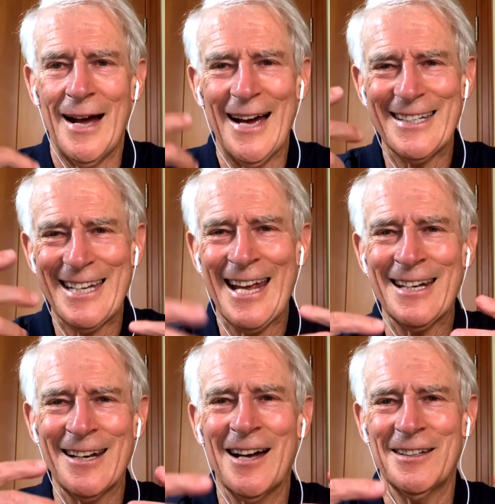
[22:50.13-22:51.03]
I
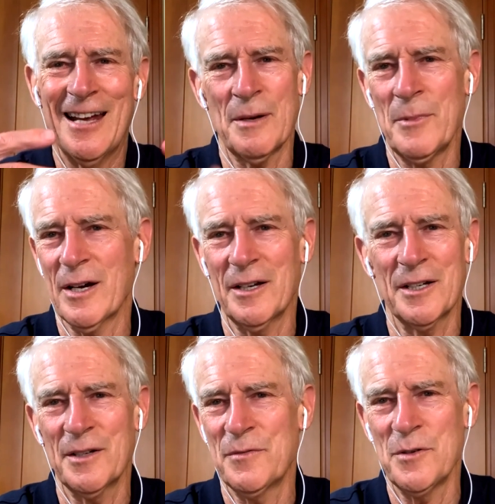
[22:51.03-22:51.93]
tend not to. I'm not going
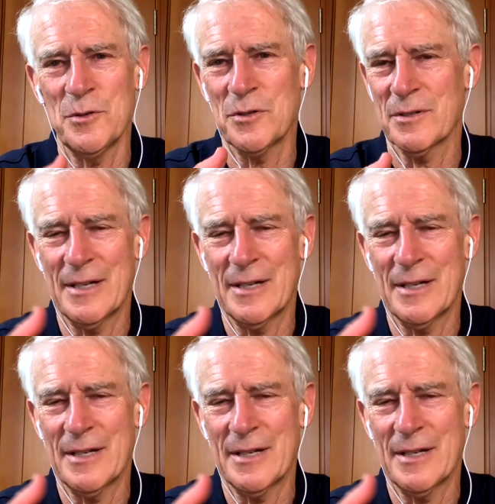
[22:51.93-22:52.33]
to confuse